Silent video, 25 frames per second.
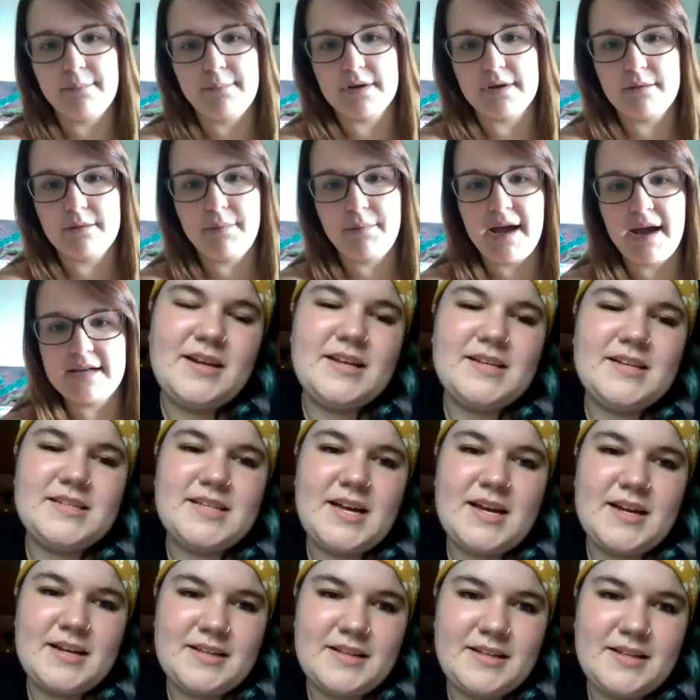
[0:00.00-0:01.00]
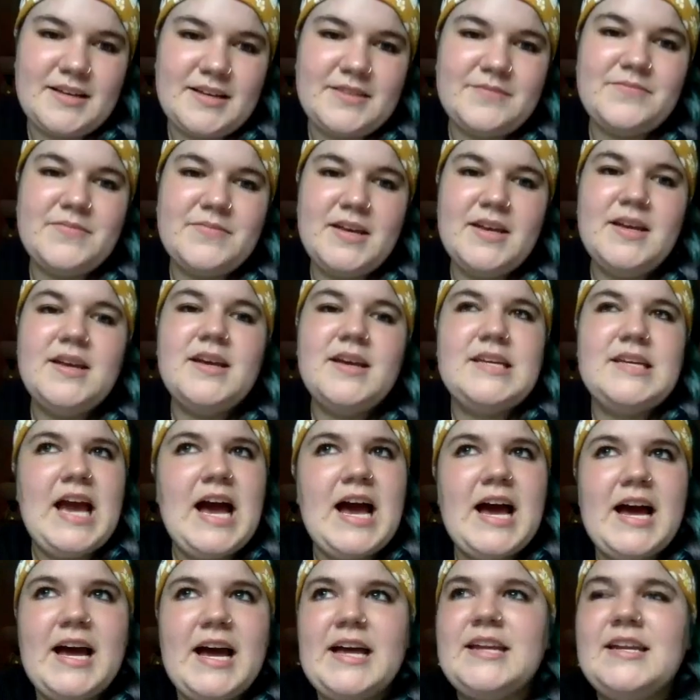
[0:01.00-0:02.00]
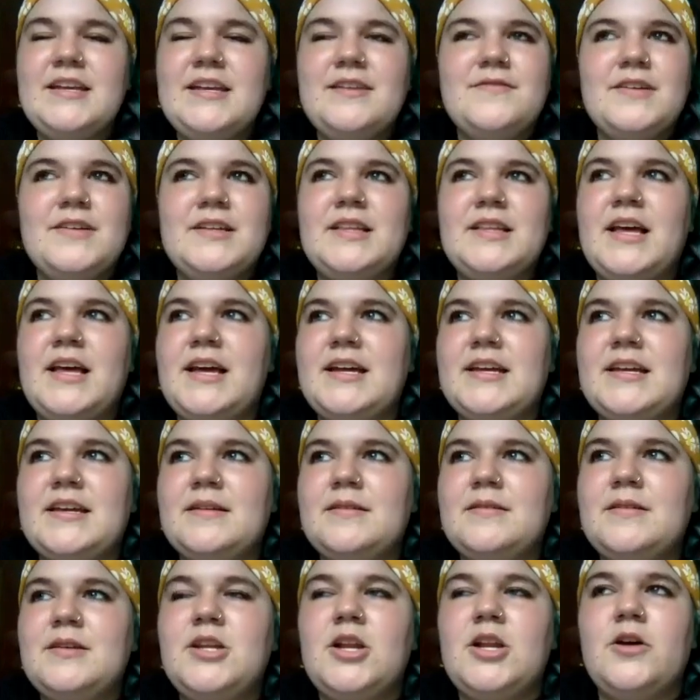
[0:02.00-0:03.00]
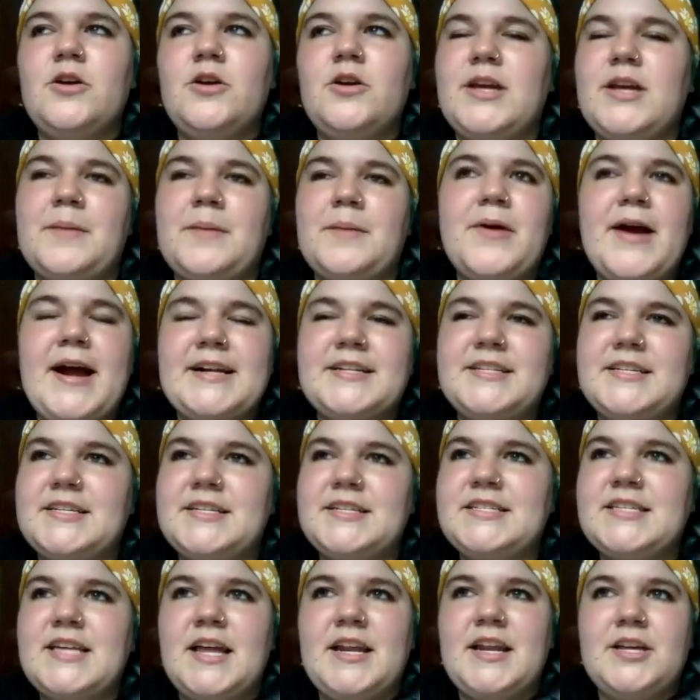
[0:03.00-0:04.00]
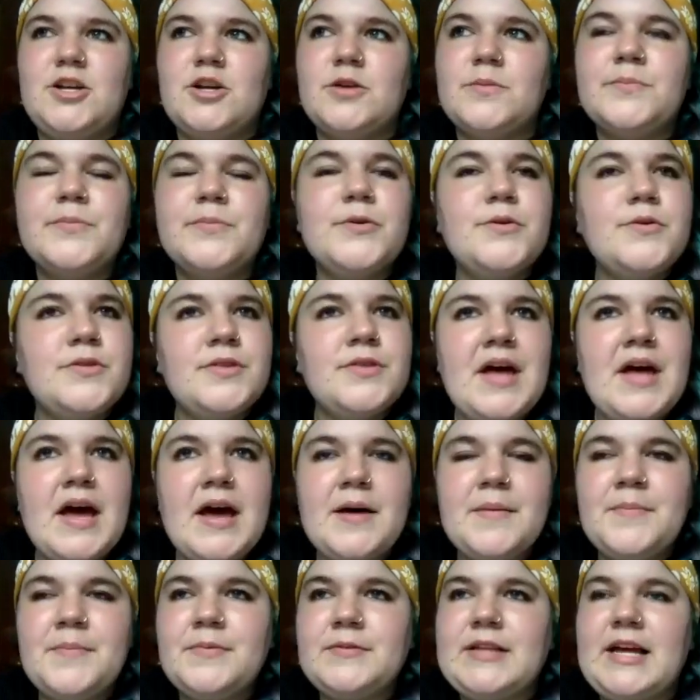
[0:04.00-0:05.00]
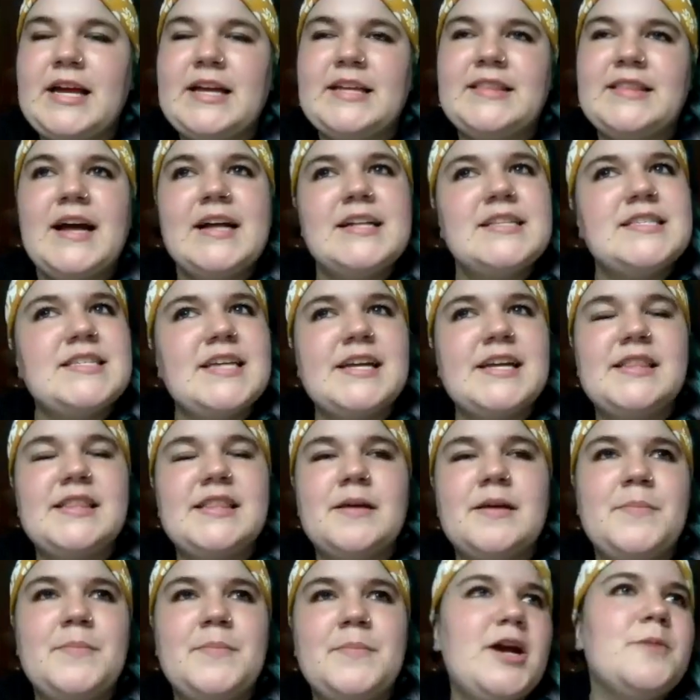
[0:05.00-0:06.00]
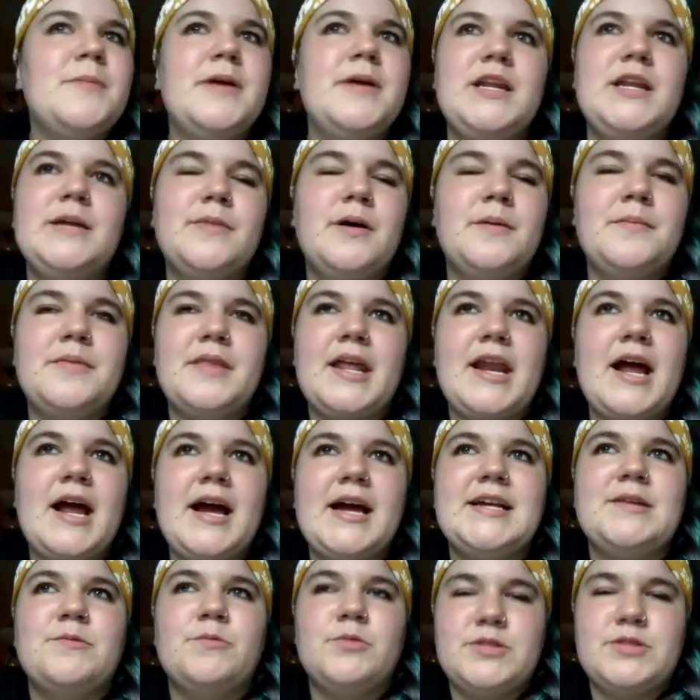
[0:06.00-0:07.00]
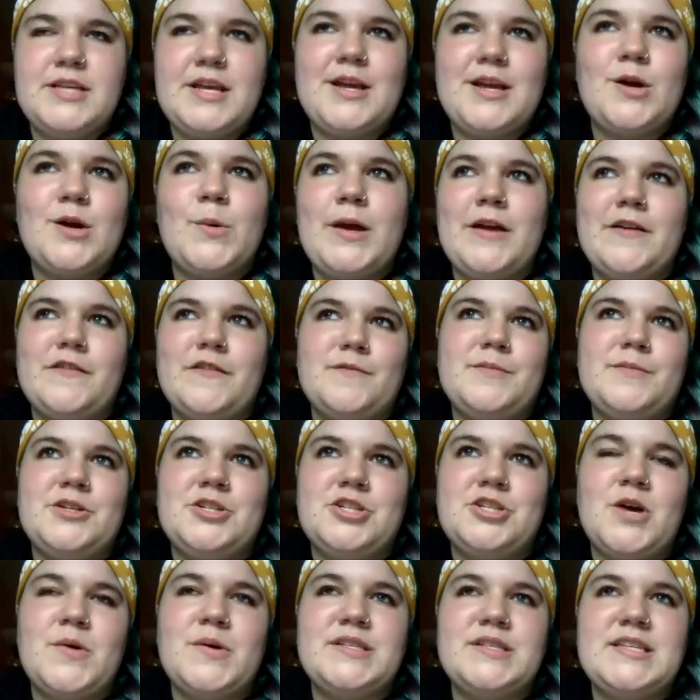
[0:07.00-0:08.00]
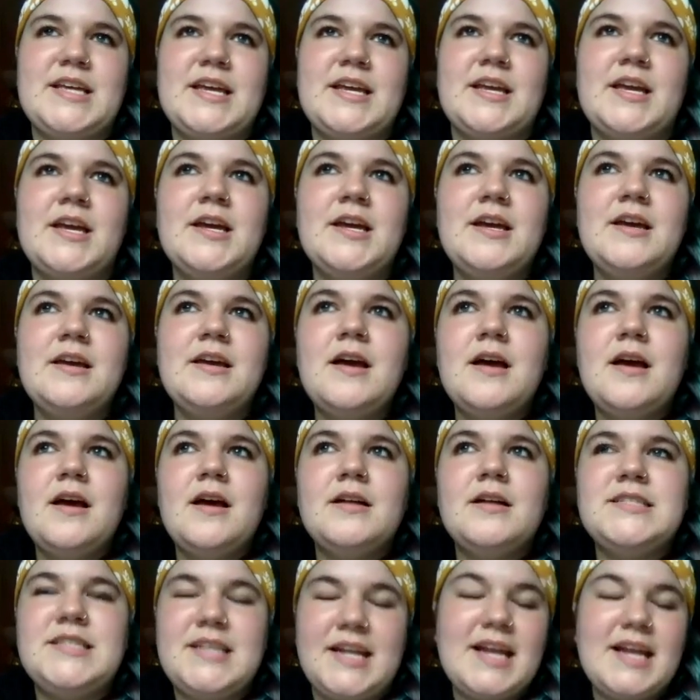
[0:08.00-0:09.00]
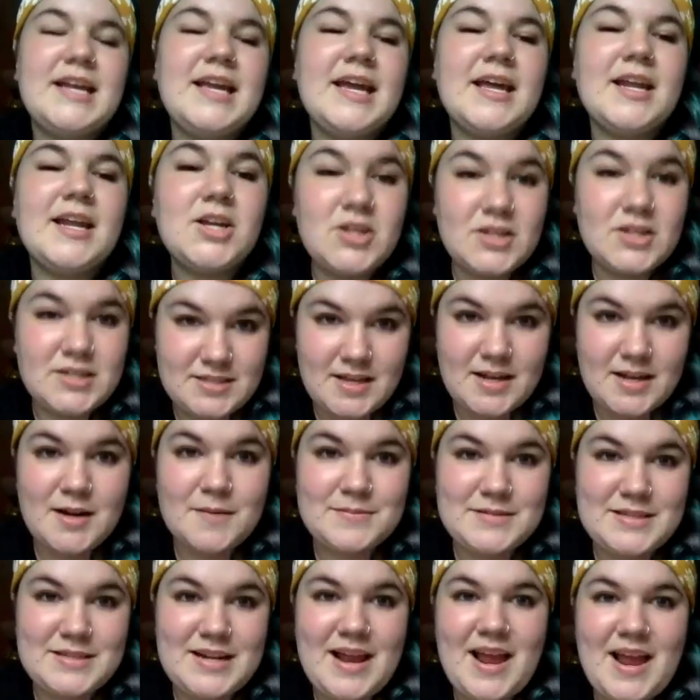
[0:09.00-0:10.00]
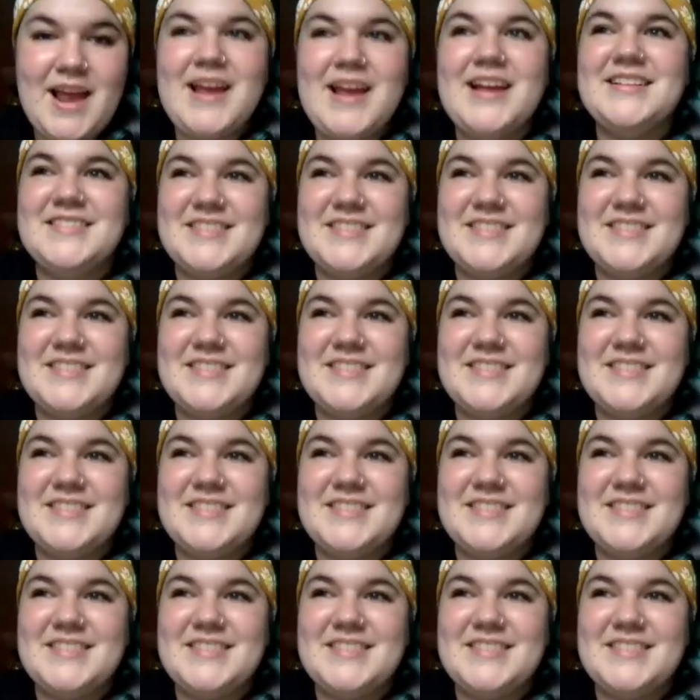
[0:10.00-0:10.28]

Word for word: Right, exactly. Yeah. yeah. even like, you know, you get practice setting your booth up. Like, that's like mm-hmm. the bare minimum that I will take away from a show. It's like, did I get a good setup today?